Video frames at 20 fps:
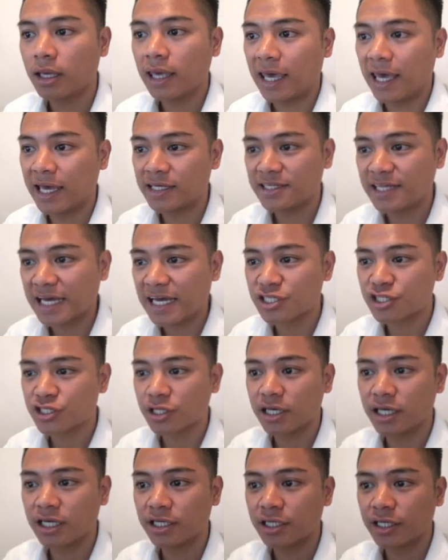And
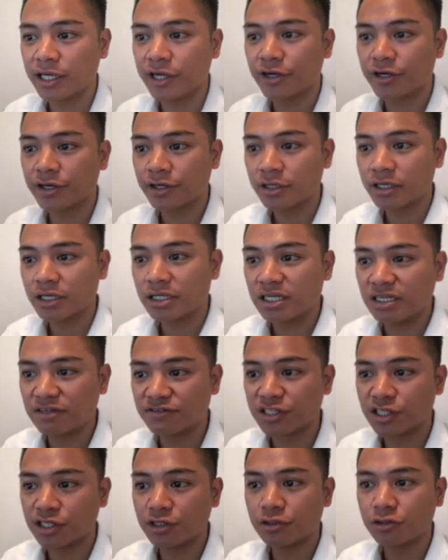Dashlane here
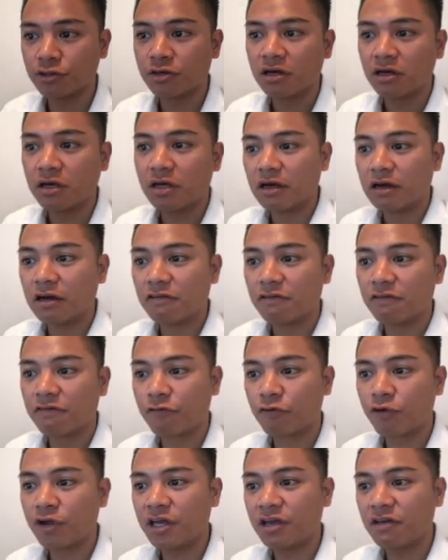gives you
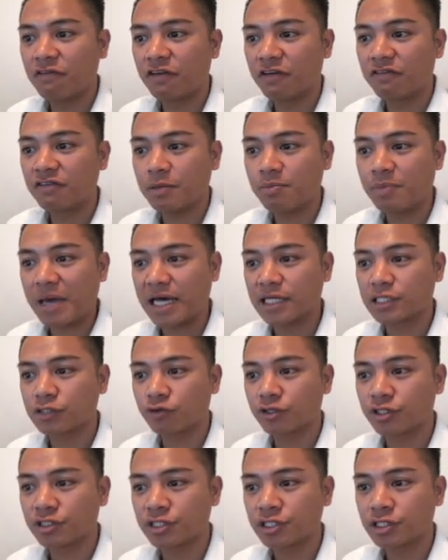free 50
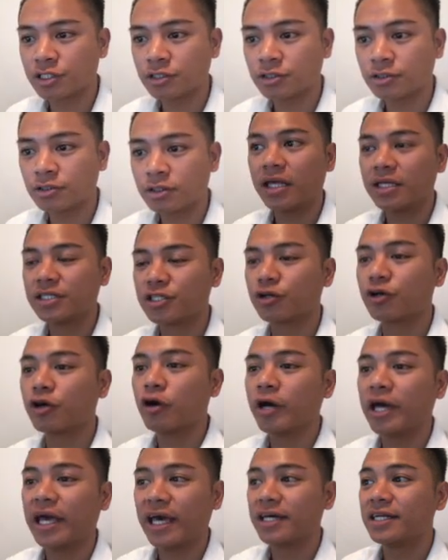passwords. So
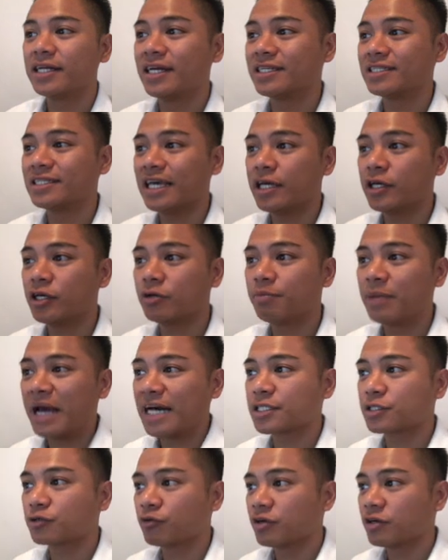go ahead and get your
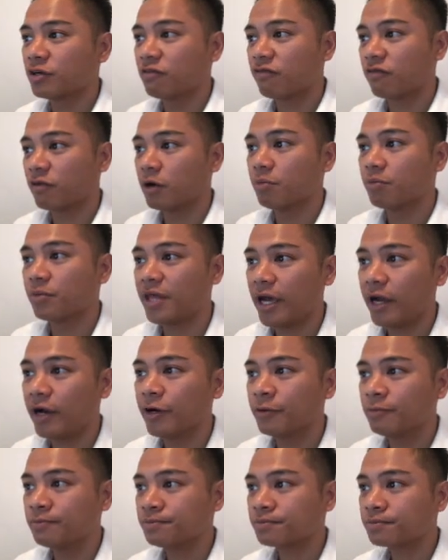password from
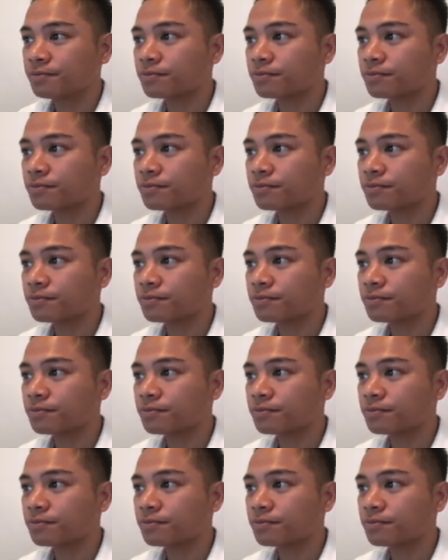there